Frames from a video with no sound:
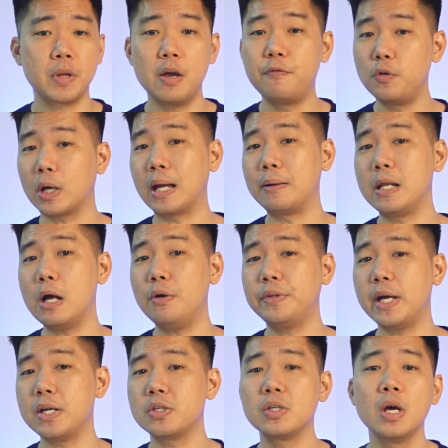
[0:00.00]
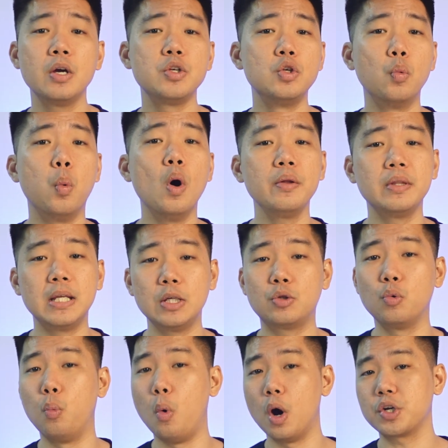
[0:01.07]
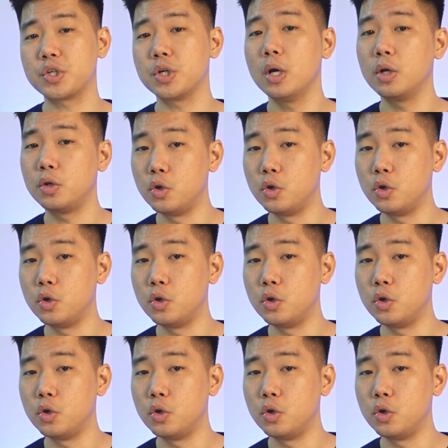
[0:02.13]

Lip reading: If you can nail this, you won't need to watch